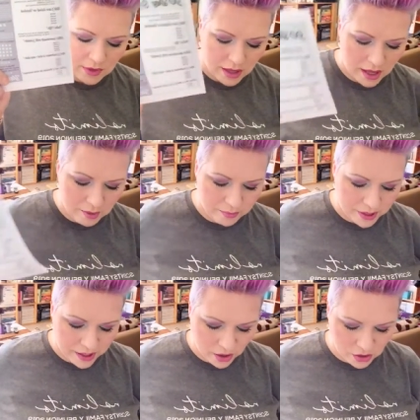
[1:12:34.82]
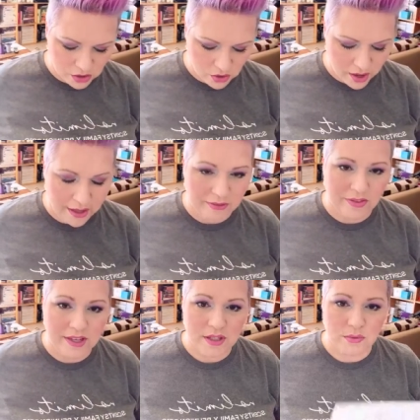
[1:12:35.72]
Um, but I also had
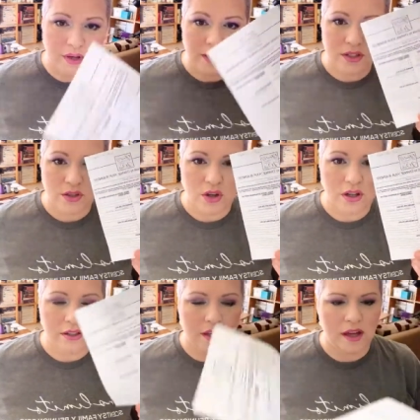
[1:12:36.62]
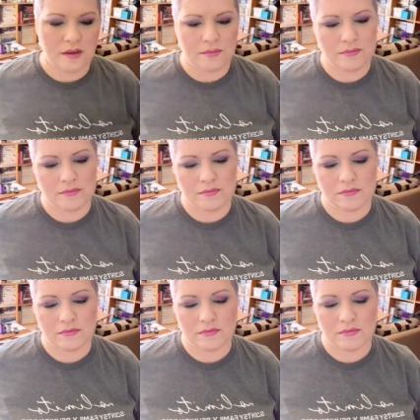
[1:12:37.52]
this one. It's called um,
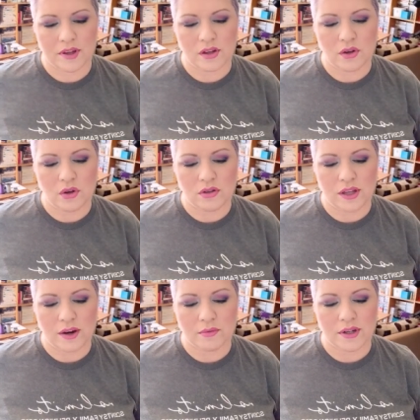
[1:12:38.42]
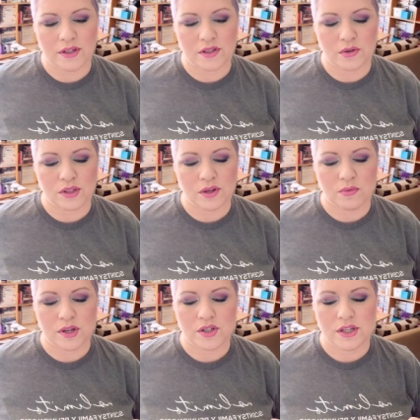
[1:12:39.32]
A Goal Not Written is Only a
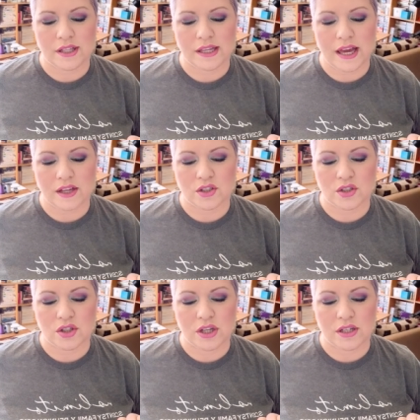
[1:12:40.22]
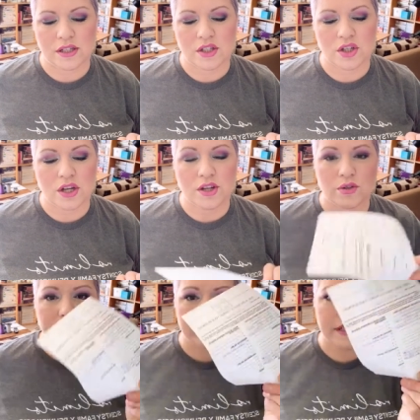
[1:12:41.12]
Wish Daily Action Sheet to Change
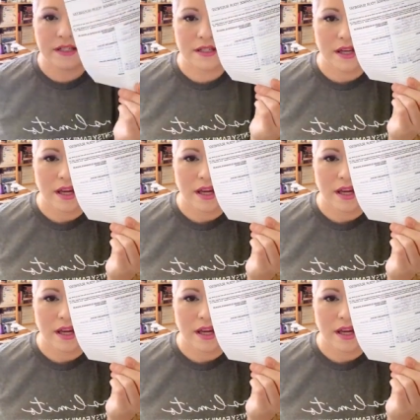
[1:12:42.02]
Your Business.